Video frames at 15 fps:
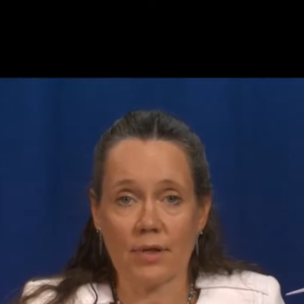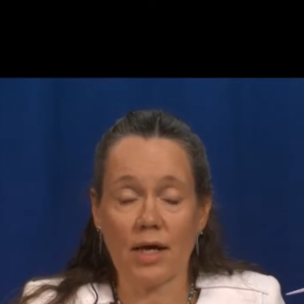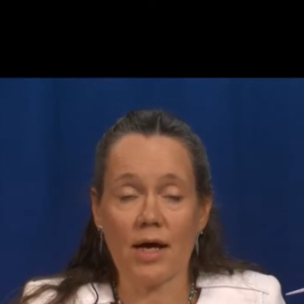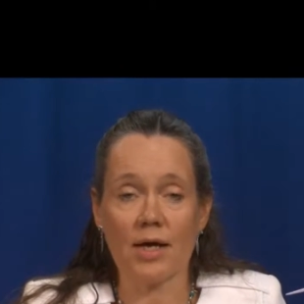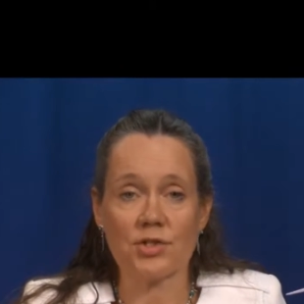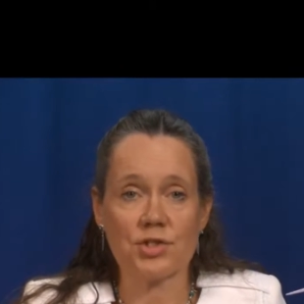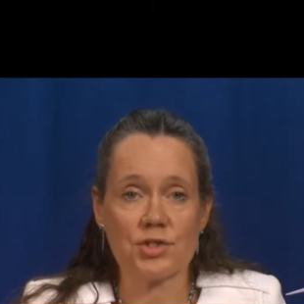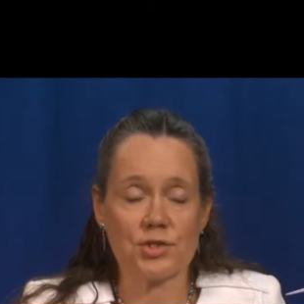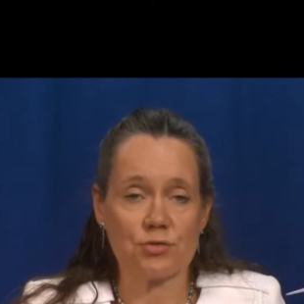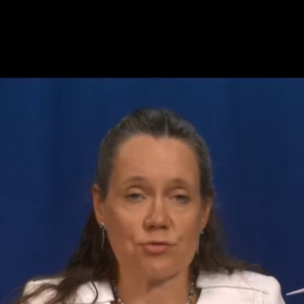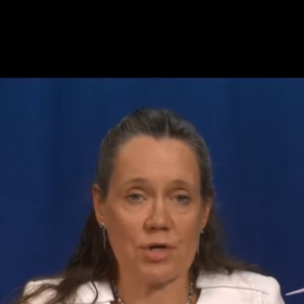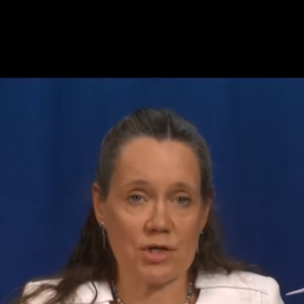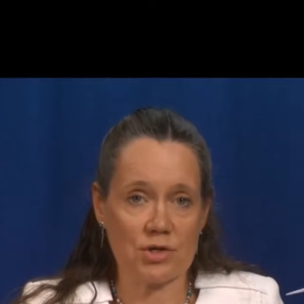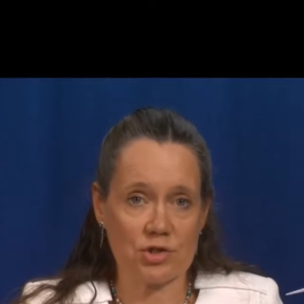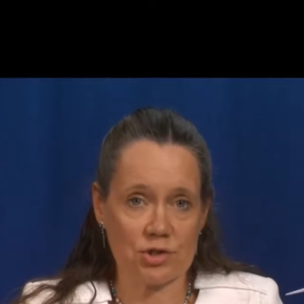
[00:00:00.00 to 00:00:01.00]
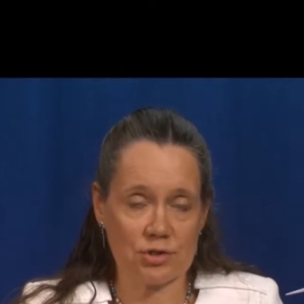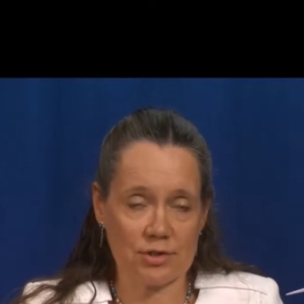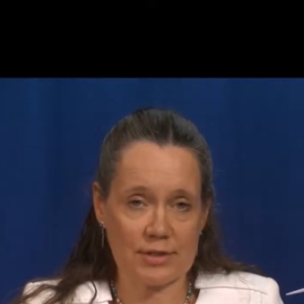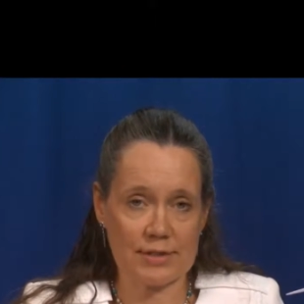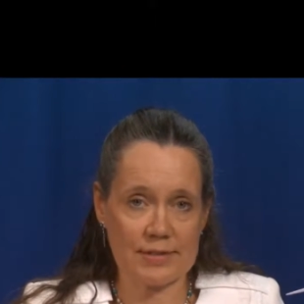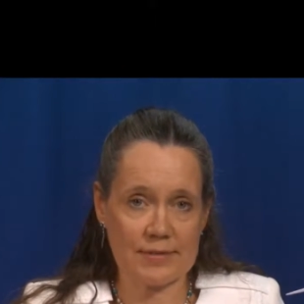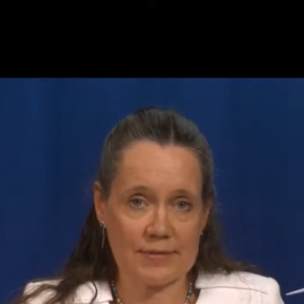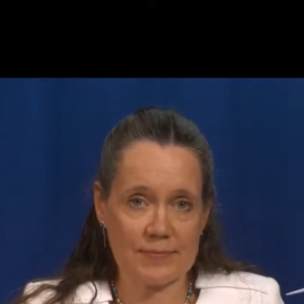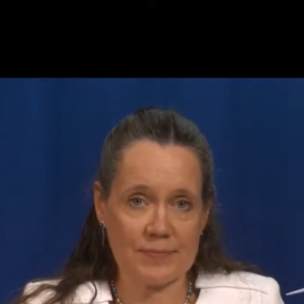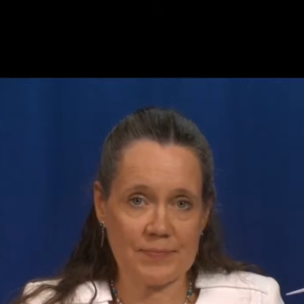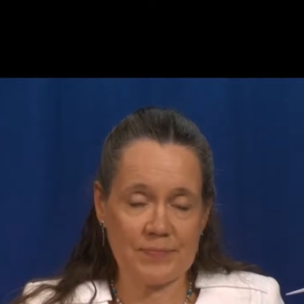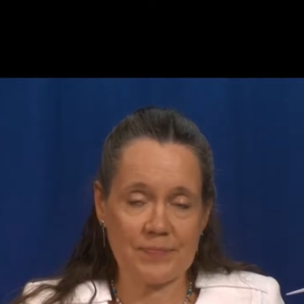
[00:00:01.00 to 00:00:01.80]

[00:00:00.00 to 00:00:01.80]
large structures.